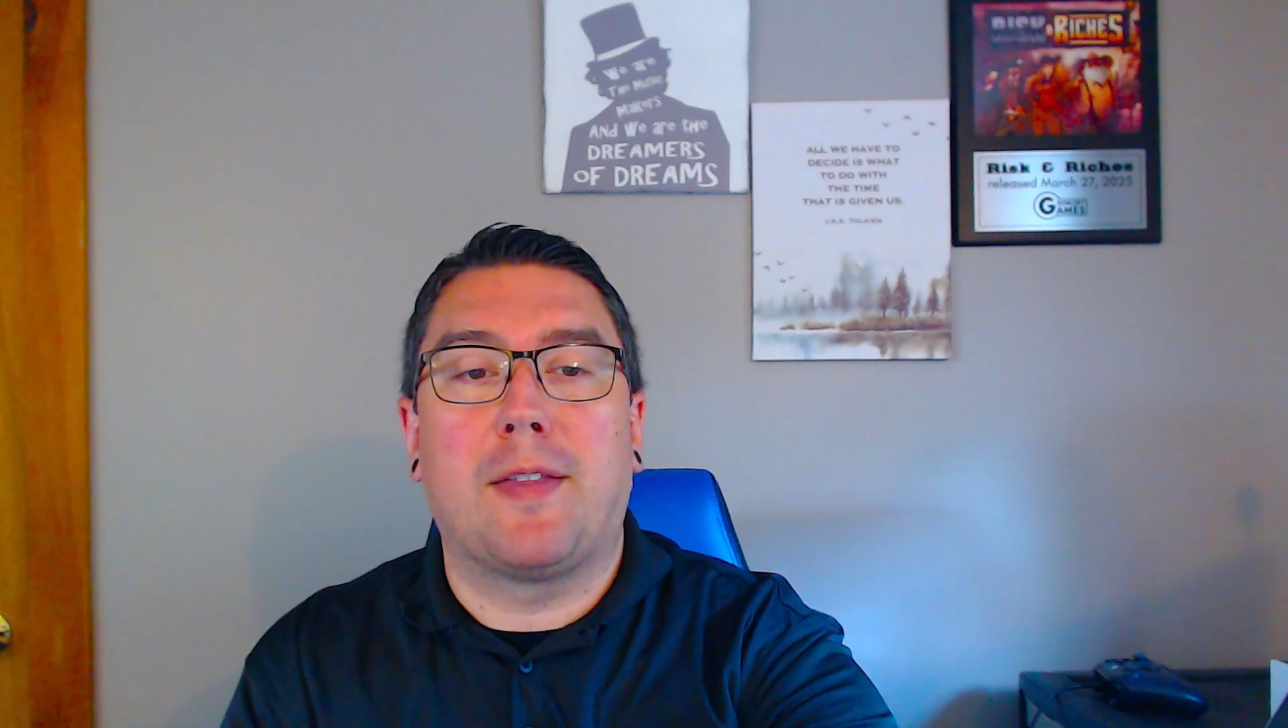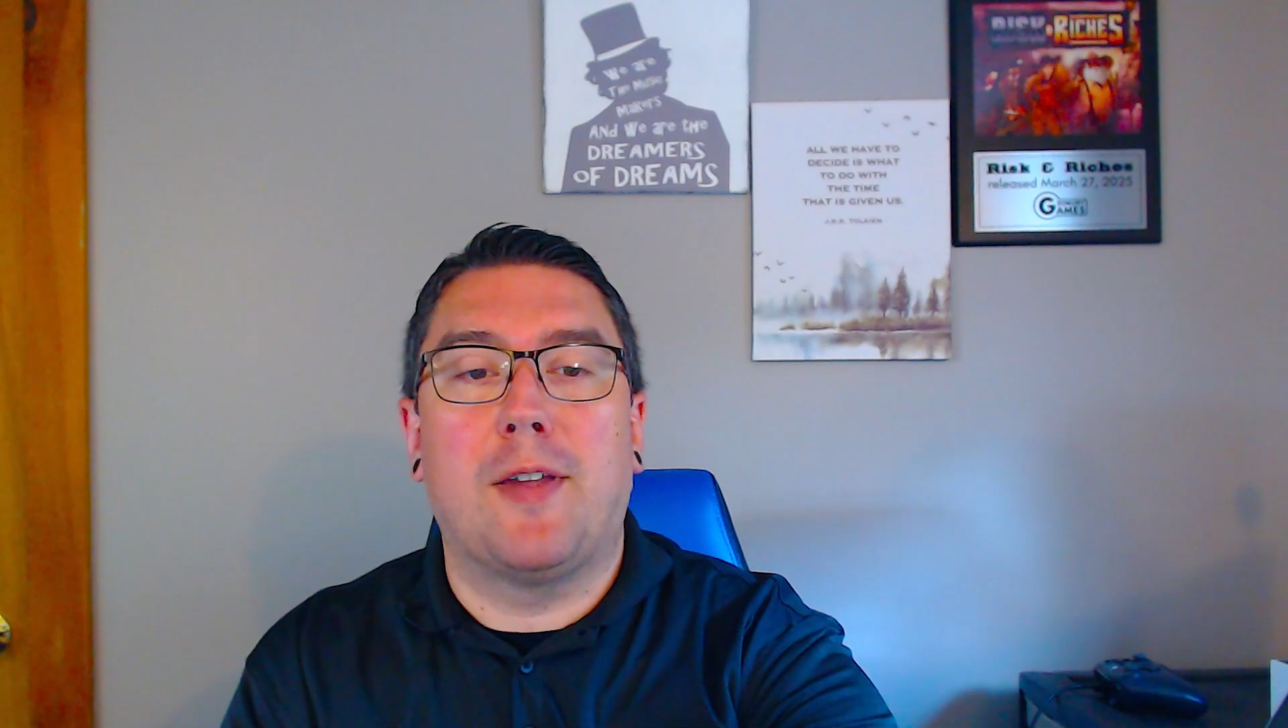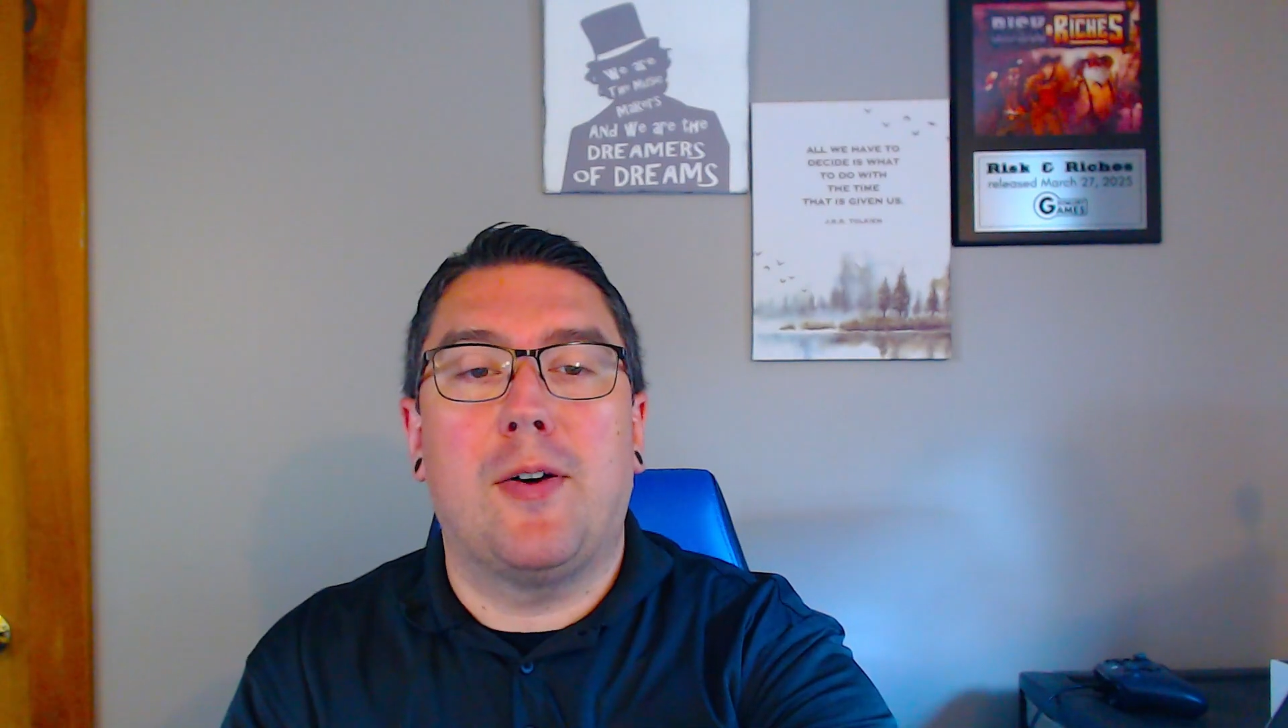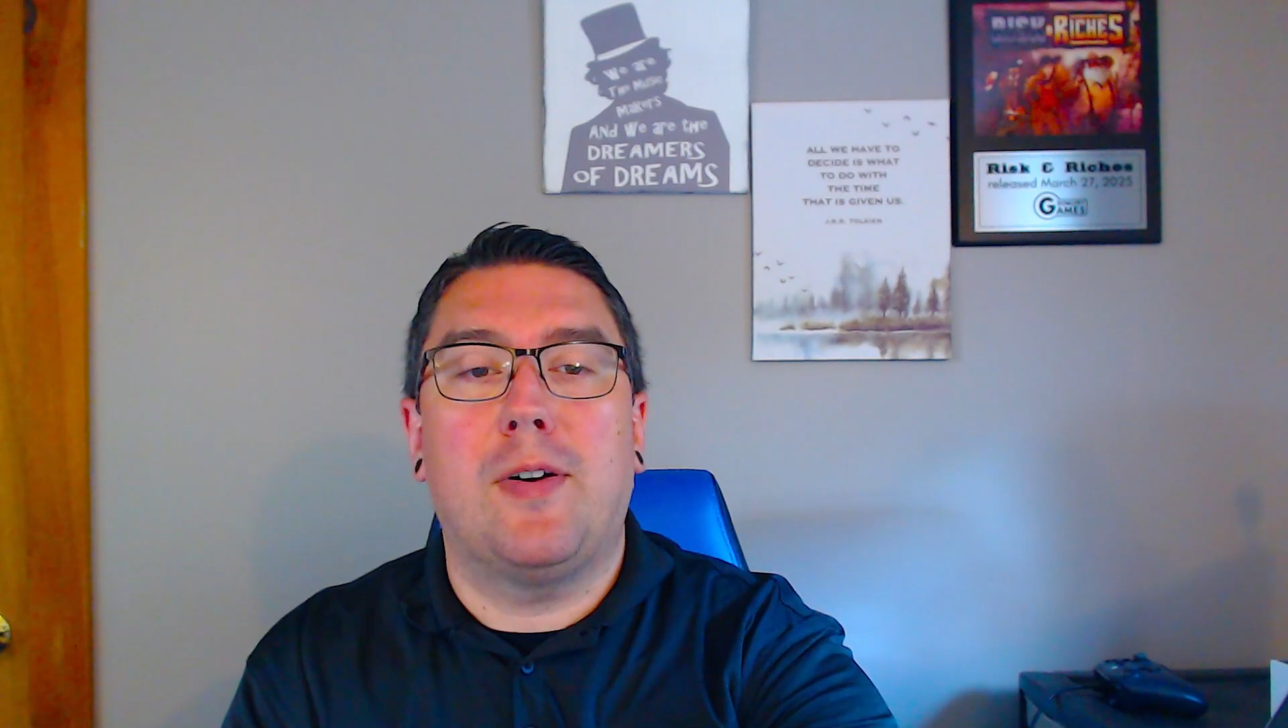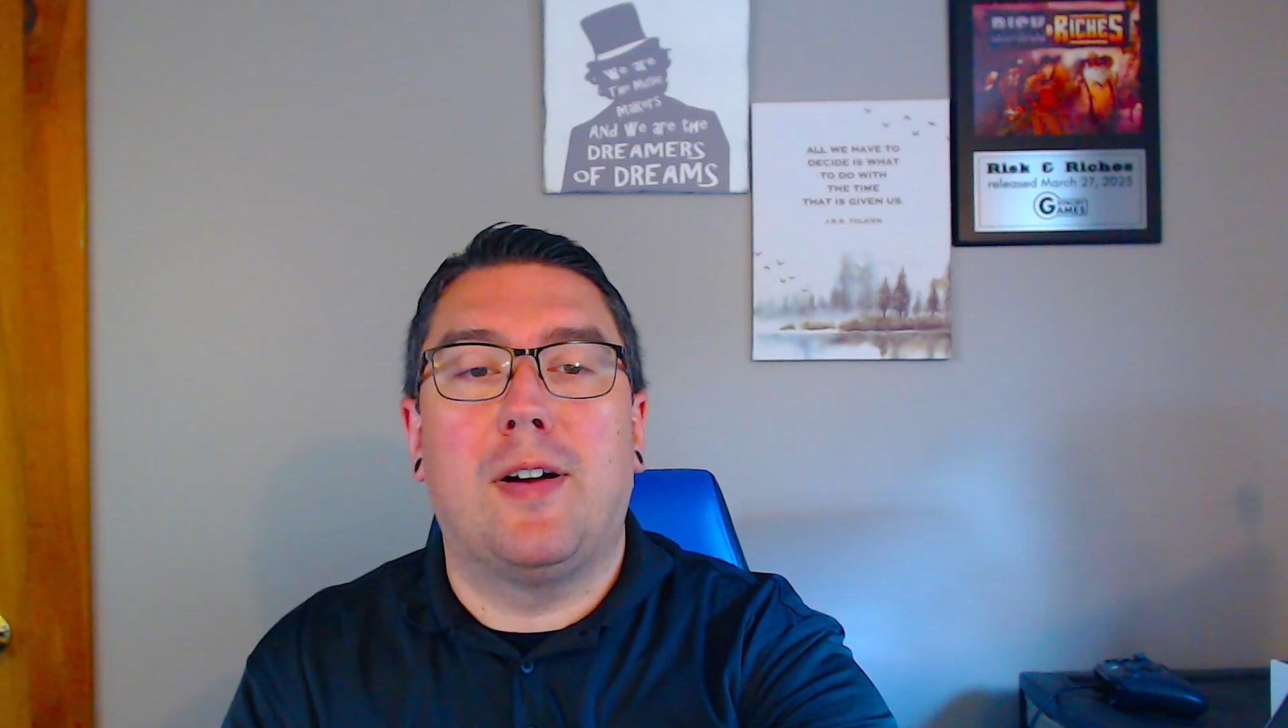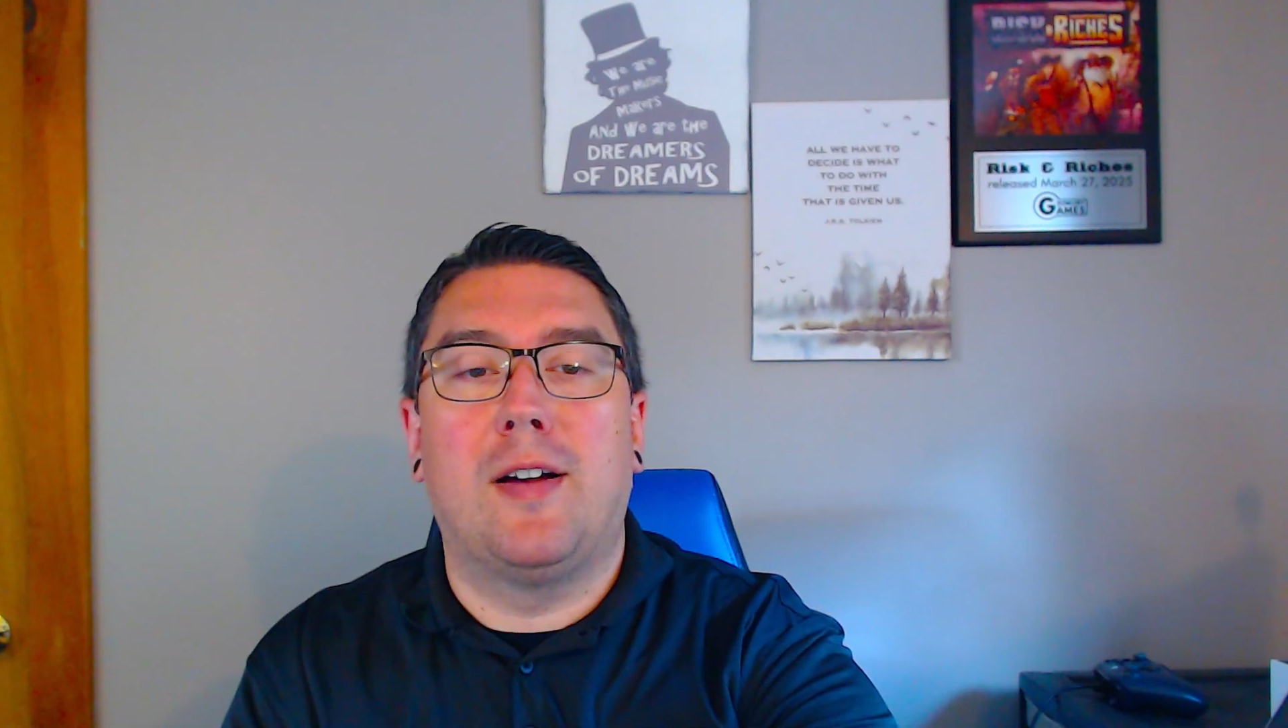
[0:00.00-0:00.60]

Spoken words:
though,